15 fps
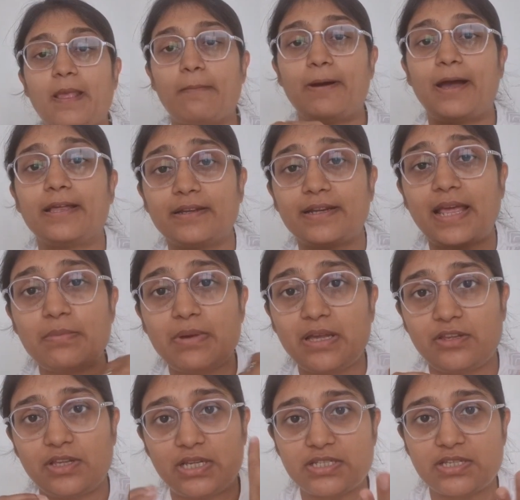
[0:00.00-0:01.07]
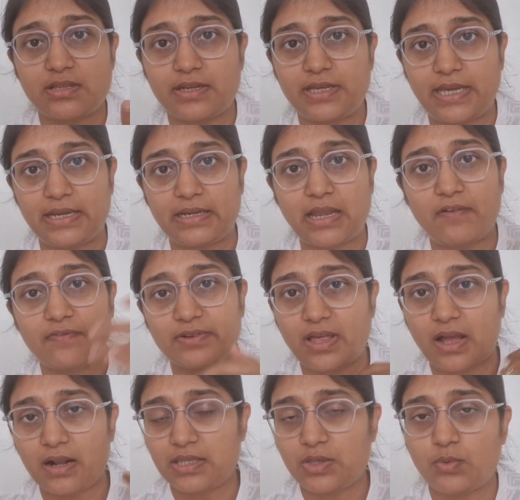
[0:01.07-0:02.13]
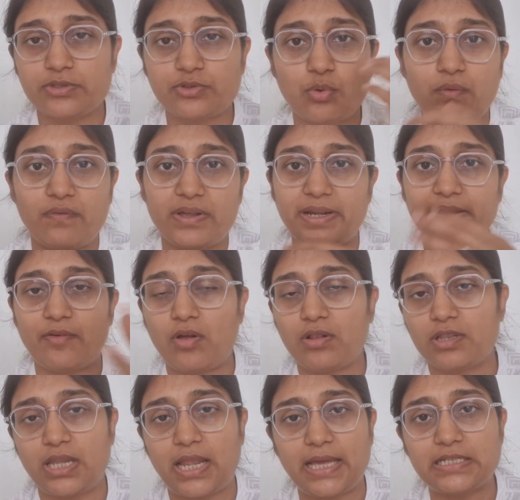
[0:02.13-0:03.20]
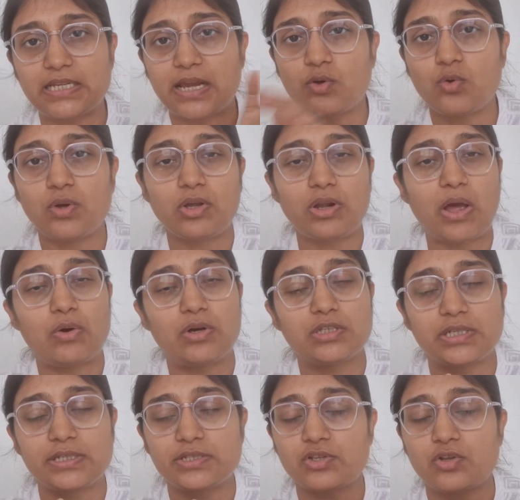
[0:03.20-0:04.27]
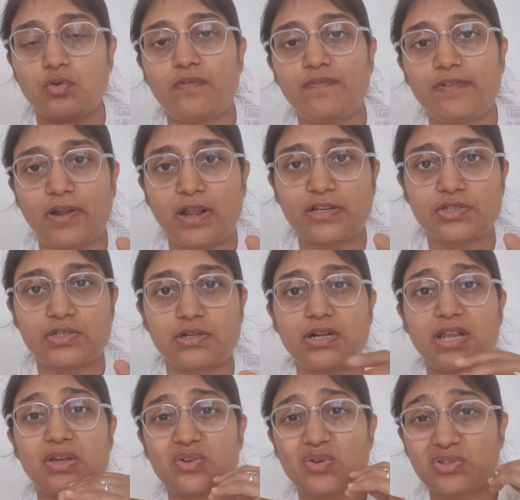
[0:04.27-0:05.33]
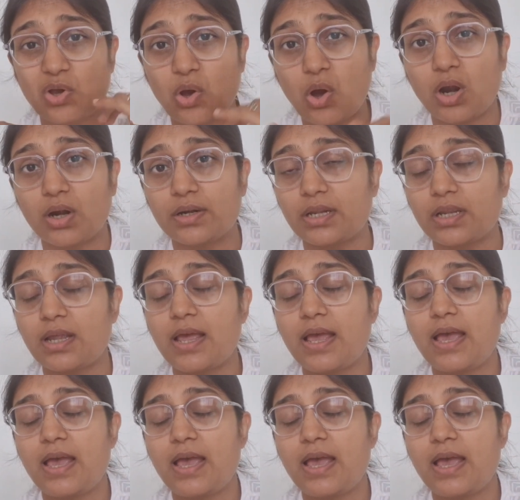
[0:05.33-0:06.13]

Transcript: By the time I reached the gate after the Aarti was over and all the lines started going and I was like so flustered. It was hot.